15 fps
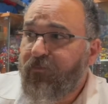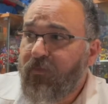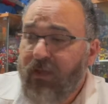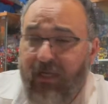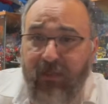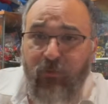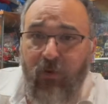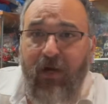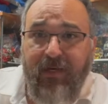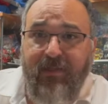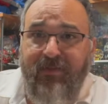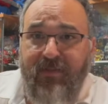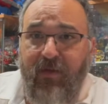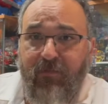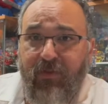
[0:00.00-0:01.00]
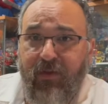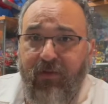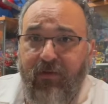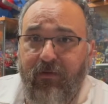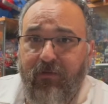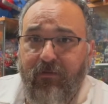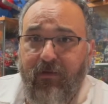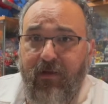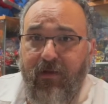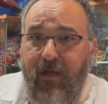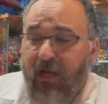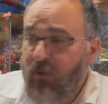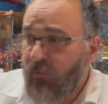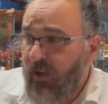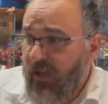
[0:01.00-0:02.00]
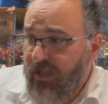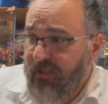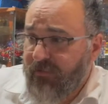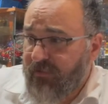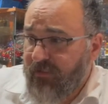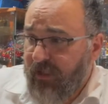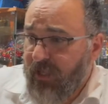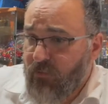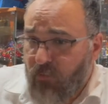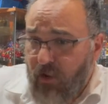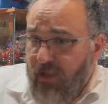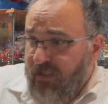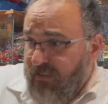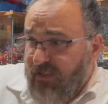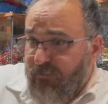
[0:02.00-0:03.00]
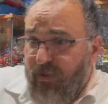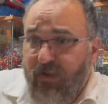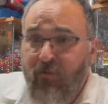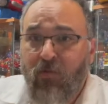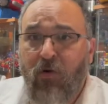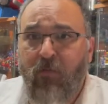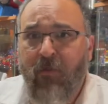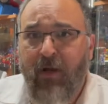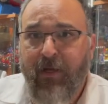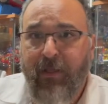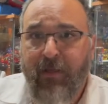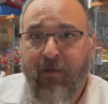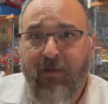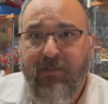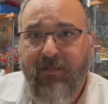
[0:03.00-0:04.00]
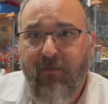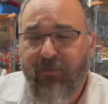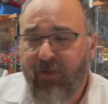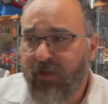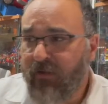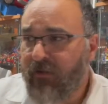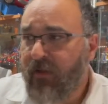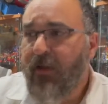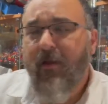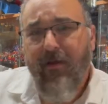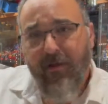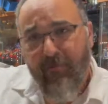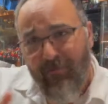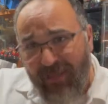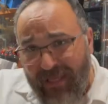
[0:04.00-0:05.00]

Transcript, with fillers: I wanted something. I wanted I wanted to spend more money on something. Be